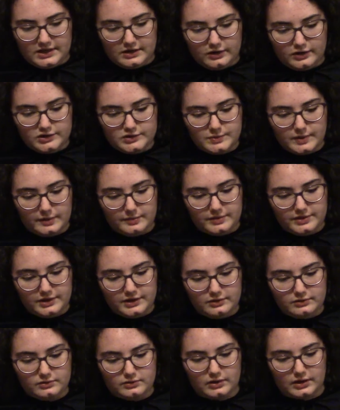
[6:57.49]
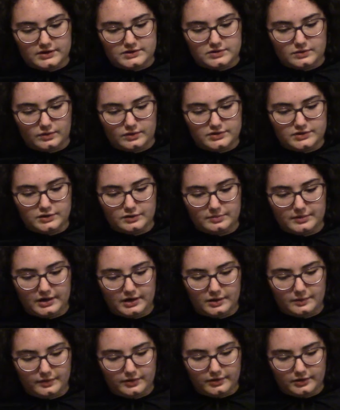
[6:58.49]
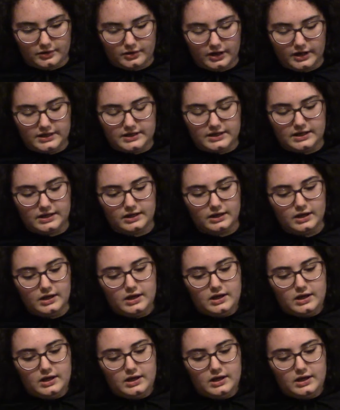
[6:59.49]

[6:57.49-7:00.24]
"All's well with you, as you are so merry with your grinding."